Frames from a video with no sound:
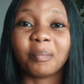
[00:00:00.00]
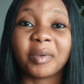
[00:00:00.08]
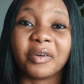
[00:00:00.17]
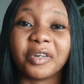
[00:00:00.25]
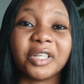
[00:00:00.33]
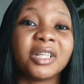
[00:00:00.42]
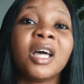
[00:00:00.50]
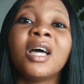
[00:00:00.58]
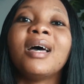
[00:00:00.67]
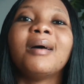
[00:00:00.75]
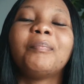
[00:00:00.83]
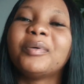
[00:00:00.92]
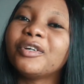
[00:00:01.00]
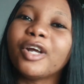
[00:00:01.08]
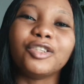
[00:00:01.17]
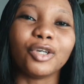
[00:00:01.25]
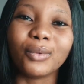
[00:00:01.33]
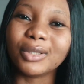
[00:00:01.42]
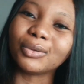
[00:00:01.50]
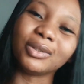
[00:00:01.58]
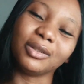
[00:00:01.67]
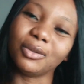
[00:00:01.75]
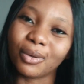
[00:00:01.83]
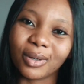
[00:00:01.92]
period. Period your way to
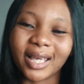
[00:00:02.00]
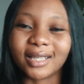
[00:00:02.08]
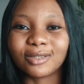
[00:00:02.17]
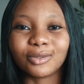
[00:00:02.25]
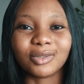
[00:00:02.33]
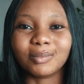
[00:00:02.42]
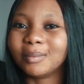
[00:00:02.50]
the door, excuse